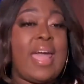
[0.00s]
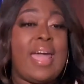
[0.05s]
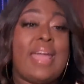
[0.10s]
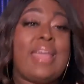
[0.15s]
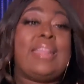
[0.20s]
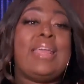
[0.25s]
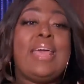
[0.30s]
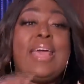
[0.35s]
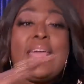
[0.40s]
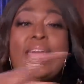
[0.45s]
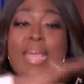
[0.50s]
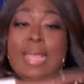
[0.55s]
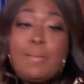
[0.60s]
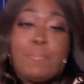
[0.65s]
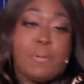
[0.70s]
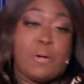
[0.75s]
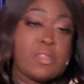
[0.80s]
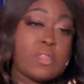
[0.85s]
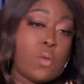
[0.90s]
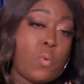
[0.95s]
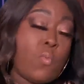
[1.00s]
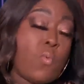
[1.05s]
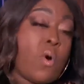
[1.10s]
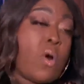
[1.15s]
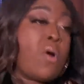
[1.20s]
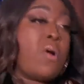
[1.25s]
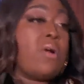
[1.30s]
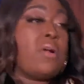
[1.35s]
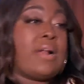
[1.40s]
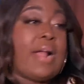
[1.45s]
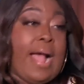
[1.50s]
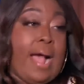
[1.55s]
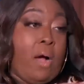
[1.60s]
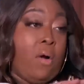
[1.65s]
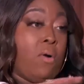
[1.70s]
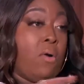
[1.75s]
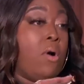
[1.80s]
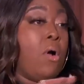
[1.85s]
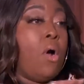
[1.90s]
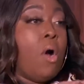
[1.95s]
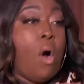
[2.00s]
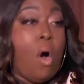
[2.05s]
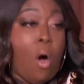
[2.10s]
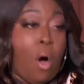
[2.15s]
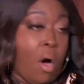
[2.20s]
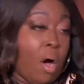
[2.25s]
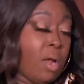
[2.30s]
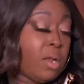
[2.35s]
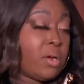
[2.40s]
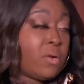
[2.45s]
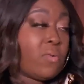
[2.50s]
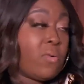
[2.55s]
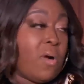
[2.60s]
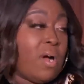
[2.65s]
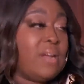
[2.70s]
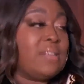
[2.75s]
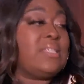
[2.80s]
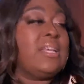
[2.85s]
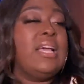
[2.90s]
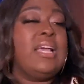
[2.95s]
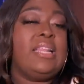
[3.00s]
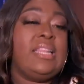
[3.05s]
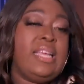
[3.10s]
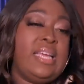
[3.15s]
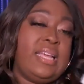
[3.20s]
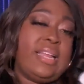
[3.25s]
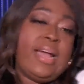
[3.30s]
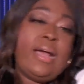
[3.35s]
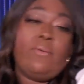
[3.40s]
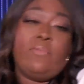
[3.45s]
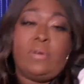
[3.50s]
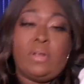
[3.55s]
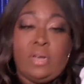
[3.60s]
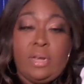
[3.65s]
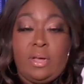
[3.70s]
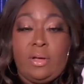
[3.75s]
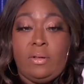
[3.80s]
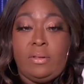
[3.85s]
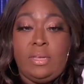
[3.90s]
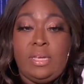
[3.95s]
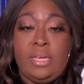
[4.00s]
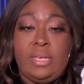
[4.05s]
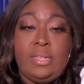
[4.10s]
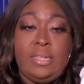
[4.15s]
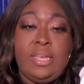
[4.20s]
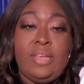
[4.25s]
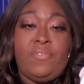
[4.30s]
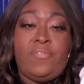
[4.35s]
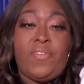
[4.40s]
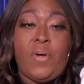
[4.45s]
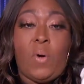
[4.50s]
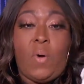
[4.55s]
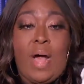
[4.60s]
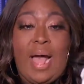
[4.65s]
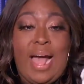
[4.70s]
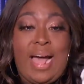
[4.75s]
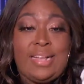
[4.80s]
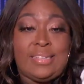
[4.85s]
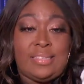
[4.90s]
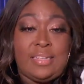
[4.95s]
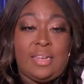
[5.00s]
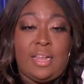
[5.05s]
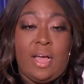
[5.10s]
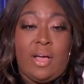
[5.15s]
And he put the word out all across. Leave that one alone. Leave, leave oh, four eyes